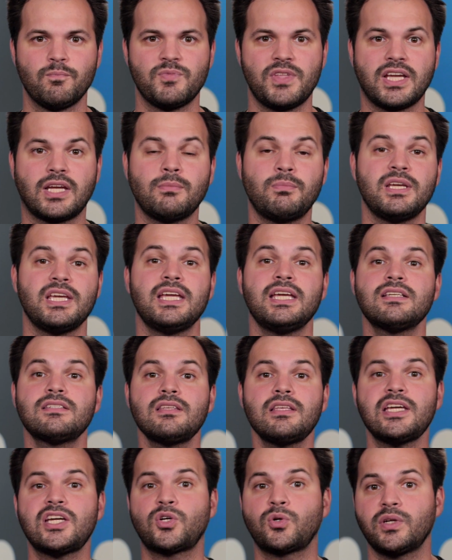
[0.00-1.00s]
They can be
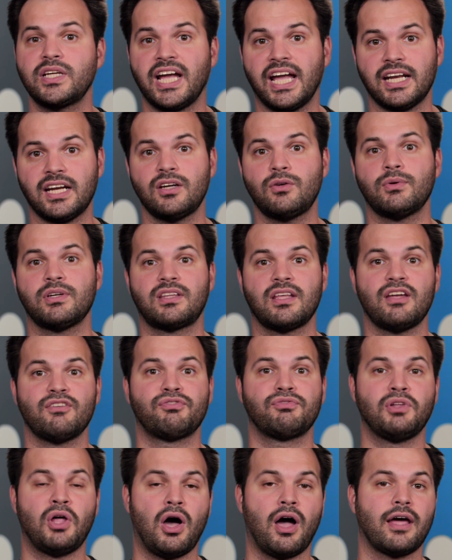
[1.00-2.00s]
easily created with a
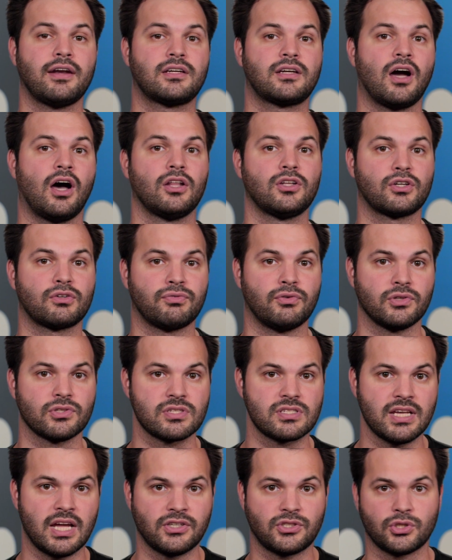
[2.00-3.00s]
flawed, colorful
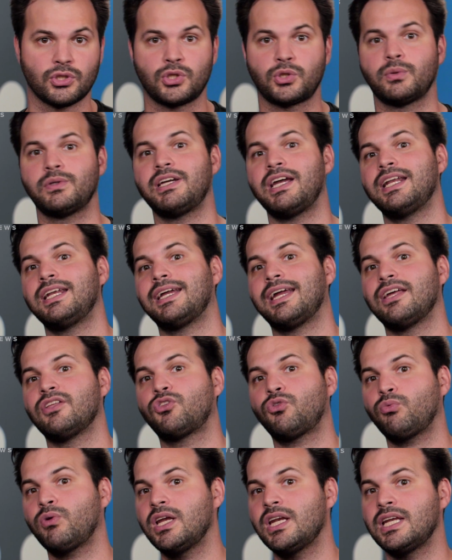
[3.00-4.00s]
center, creating a
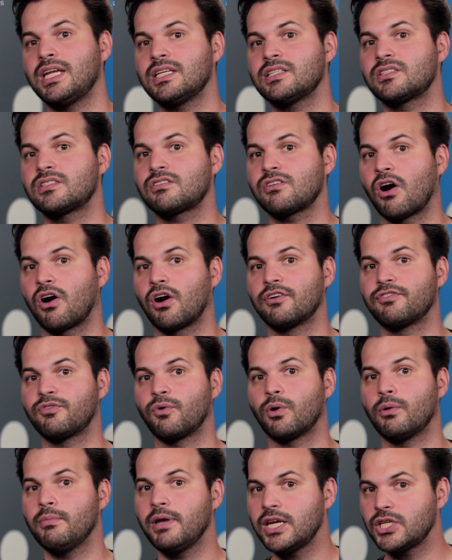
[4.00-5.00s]
three D star
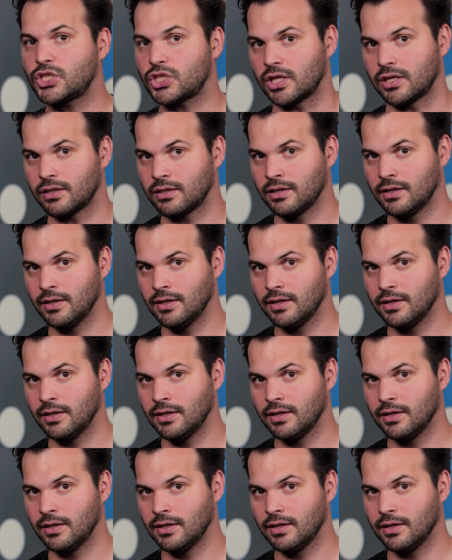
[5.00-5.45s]
formation.